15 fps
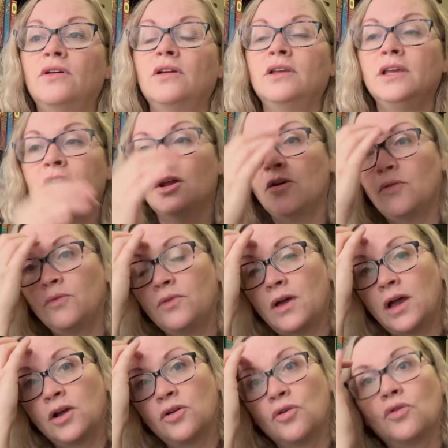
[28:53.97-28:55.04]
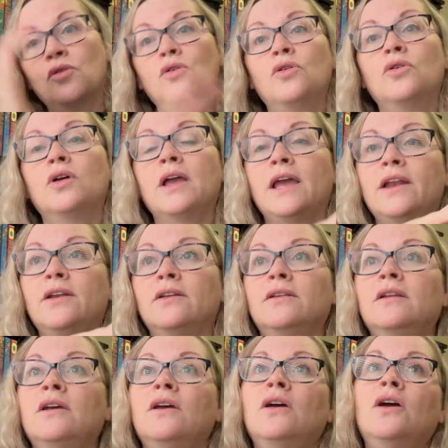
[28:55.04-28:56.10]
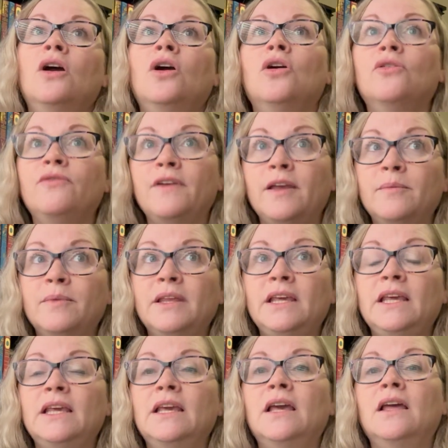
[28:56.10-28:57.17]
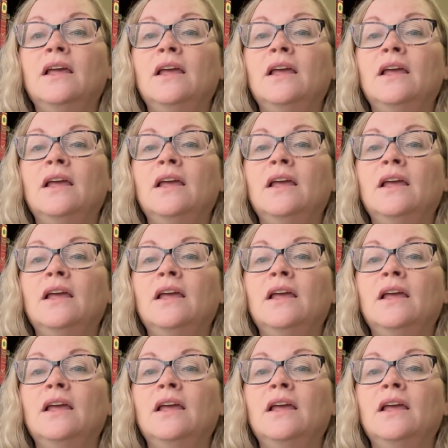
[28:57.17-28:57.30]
a girl and her family